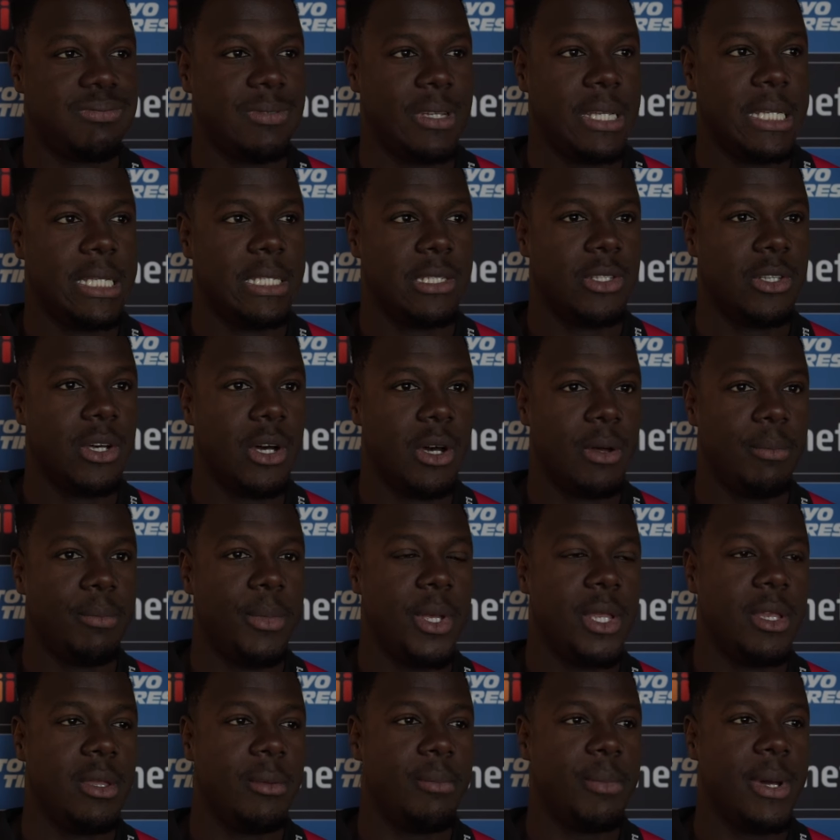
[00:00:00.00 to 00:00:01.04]
He's not
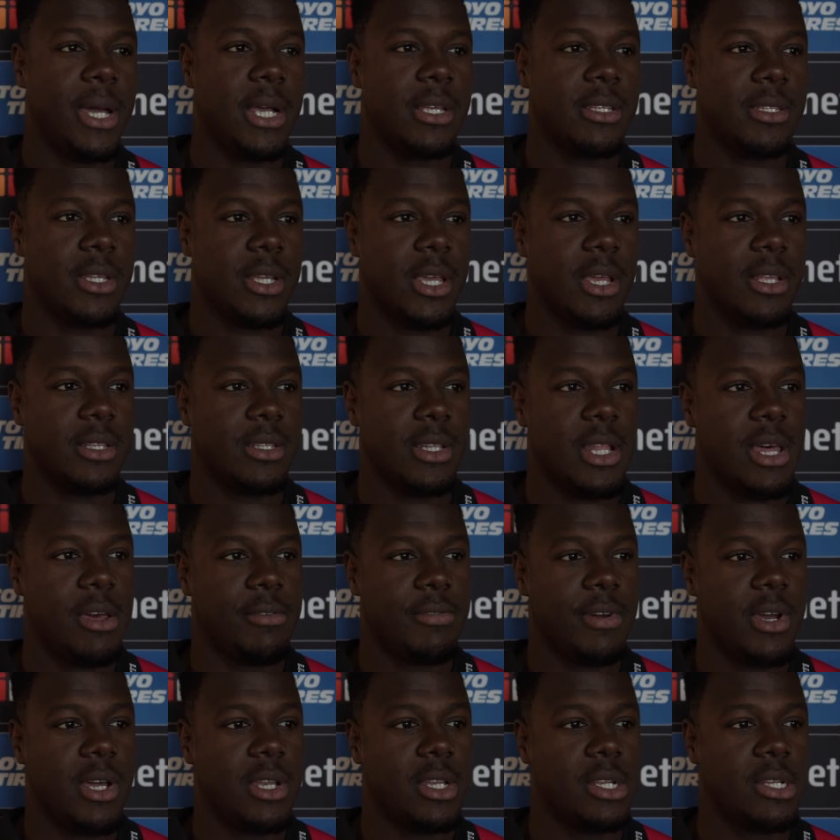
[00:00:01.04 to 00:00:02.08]
been the best against
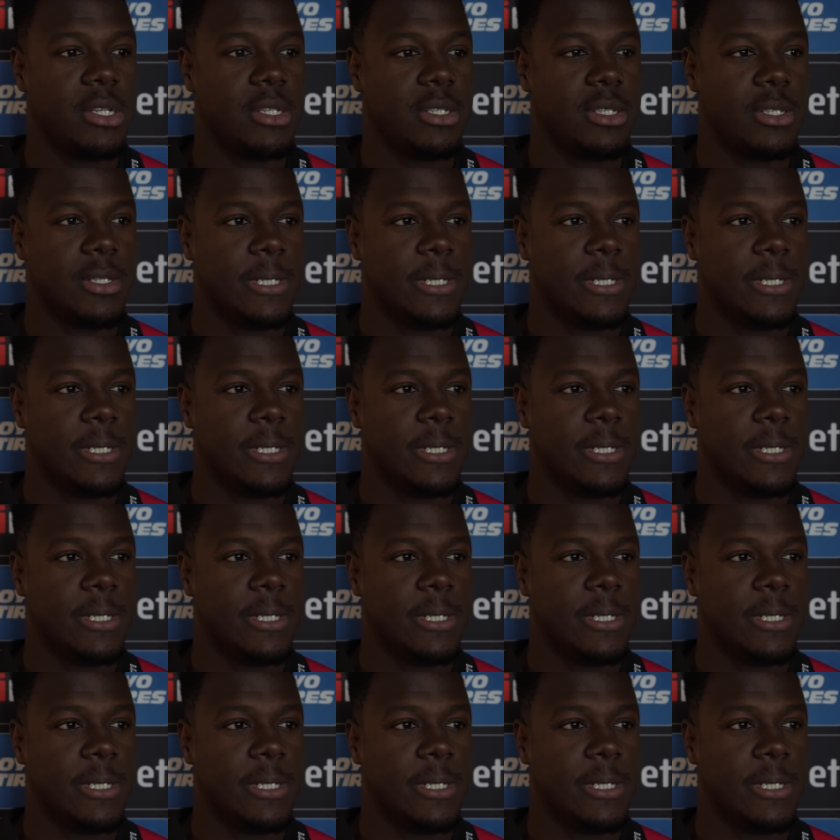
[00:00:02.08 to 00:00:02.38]
left-handers.